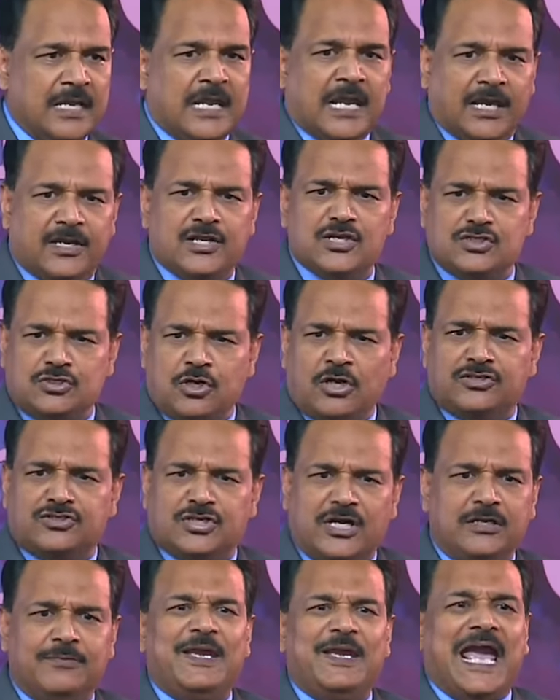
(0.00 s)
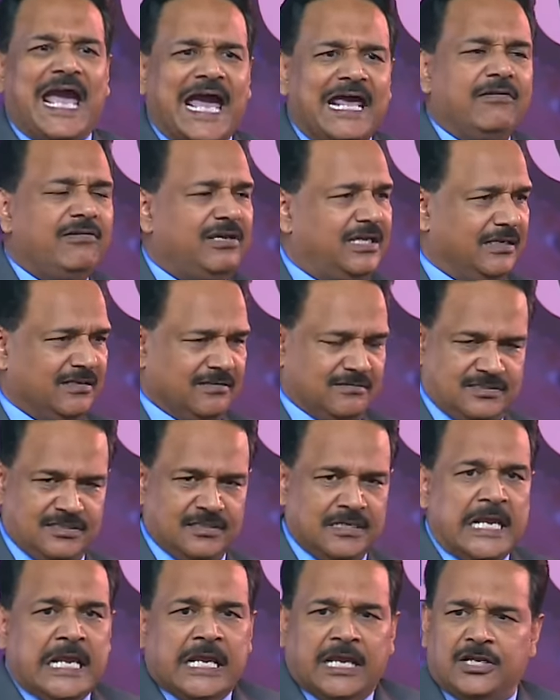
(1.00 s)
It is not trying arrogant.
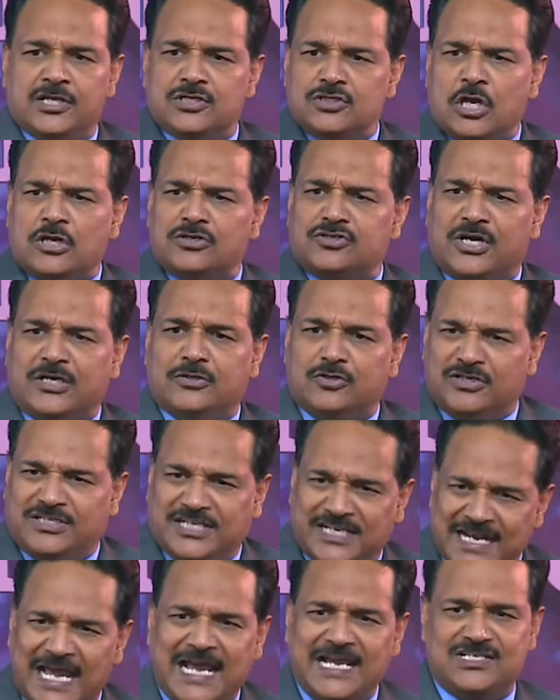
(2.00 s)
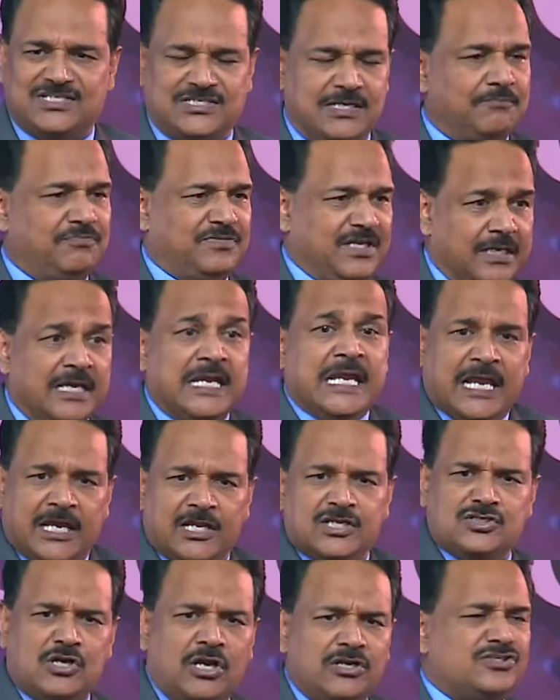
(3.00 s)
It is not trying to deny something. It
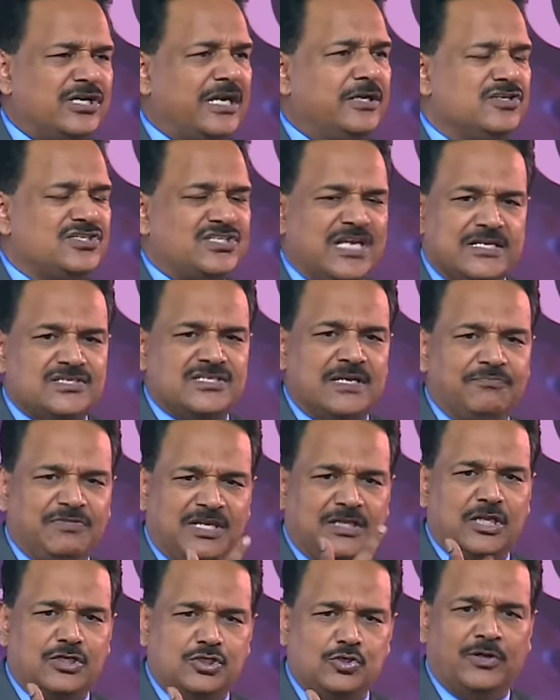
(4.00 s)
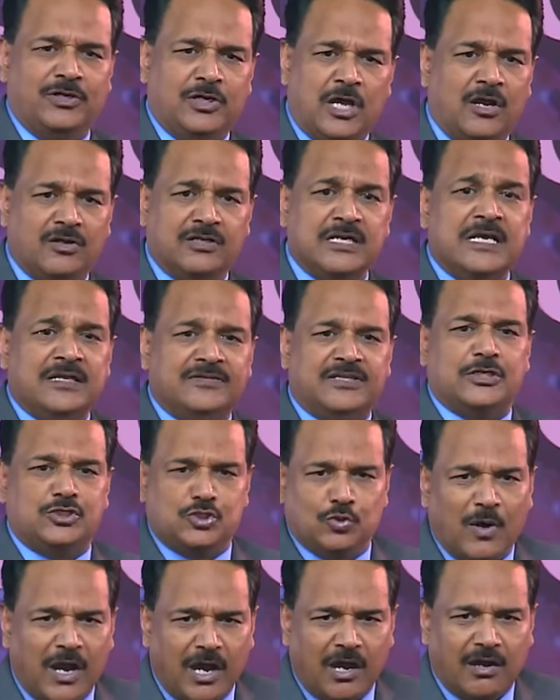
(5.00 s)
is not trying to say something that you are not, that
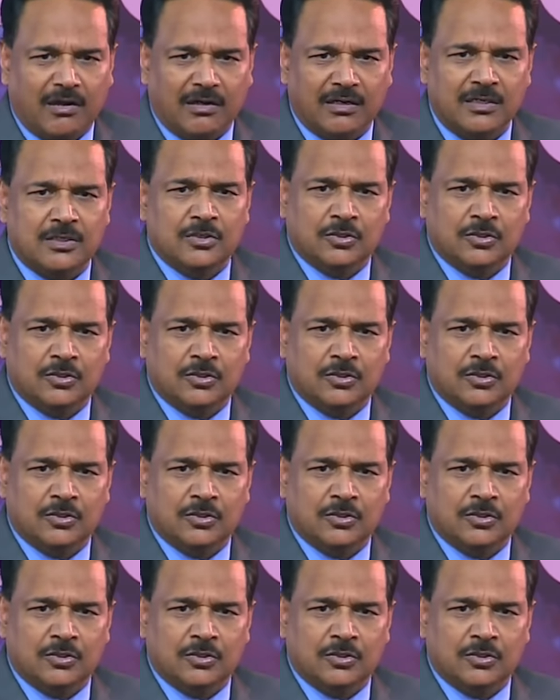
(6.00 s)
you are.